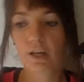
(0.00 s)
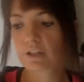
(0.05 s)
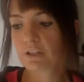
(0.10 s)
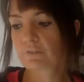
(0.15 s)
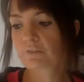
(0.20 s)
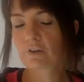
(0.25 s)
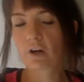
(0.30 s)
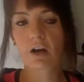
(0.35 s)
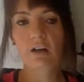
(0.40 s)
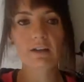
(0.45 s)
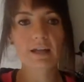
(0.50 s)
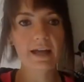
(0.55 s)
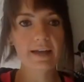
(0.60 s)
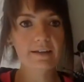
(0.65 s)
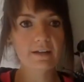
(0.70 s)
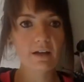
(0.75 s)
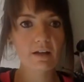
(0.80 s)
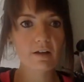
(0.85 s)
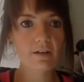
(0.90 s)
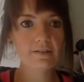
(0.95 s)
You've got like
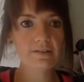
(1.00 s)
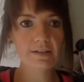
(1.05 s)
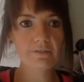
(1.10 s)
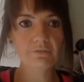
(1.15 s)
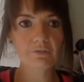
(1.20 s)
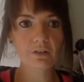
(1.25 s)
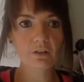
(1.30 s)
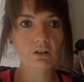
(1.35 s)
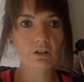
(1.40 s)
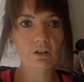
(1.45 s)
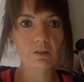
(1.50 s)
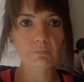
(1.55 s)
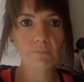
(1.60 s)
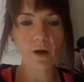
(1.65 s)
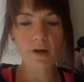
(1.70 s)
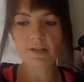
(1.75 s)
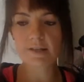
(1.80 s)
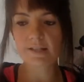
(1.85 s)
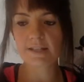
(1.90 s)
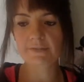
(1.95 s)
different coloured
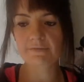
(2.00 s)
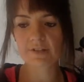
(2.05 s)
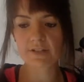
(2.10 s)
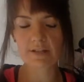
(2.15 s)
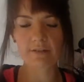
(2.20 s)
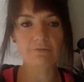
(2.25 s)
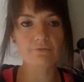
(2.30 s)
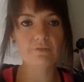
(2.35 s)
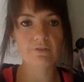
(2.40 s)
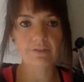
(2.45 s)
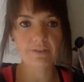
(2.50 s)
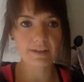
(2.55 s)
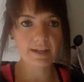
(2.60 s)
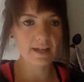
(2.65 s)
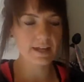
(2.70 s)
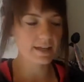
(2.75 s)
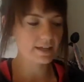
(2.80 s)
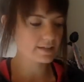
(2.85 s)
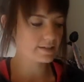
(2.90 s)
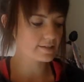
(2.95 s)
boxes for different
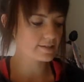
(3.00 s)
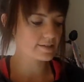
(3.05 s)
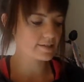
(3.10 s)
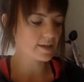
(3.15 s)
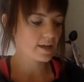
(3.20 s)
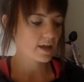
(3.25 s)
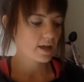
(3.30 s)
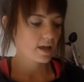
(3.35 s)
things.